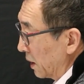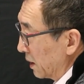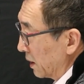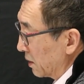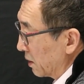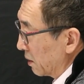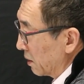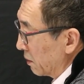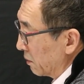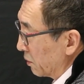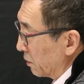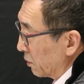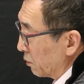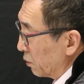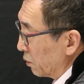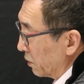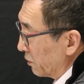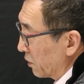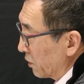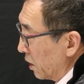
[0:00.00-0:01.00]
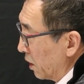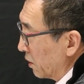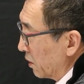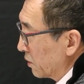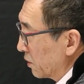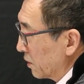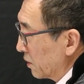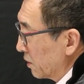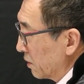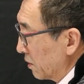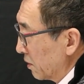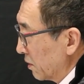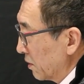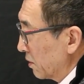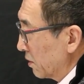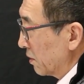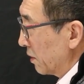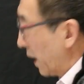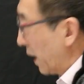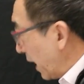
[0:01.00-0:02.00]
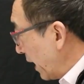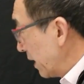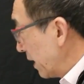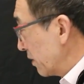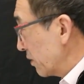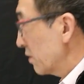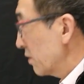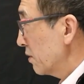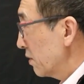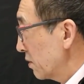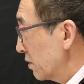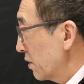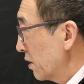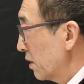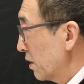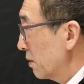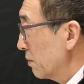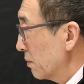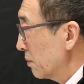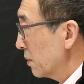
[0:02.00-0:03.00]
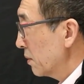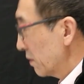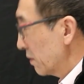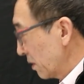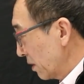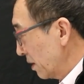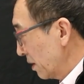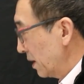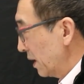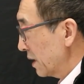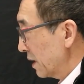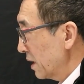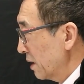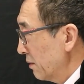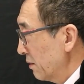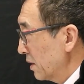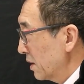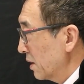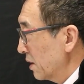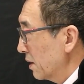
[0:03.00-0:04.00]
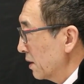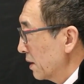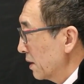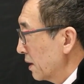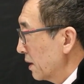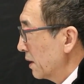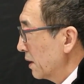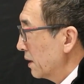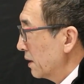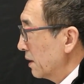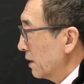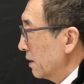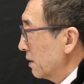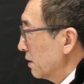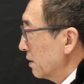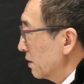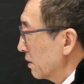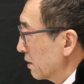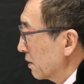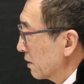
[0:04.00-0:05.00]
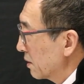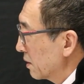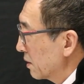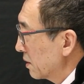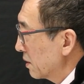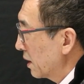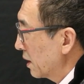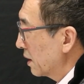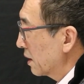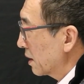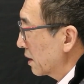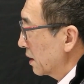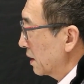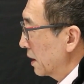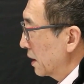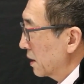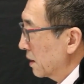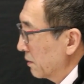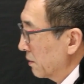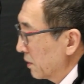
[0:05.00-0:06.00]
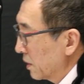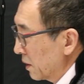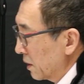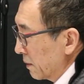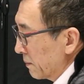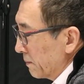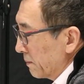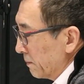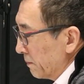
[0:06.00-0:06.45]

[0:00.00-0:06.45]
data that we've got, hence the term connectivity, data connectivity.